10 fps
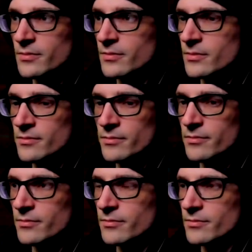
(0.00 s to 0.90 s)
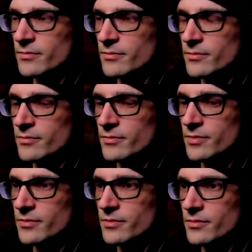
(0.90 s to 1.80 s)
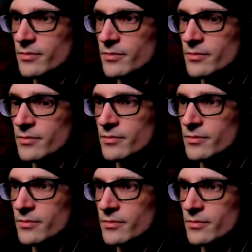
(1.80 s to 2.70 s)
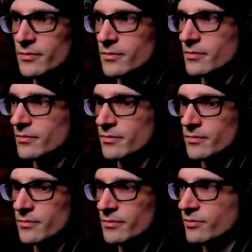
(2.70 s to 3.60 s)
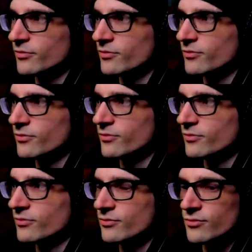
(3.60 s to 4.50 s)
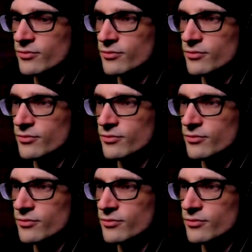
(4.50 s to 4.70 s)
[no speech]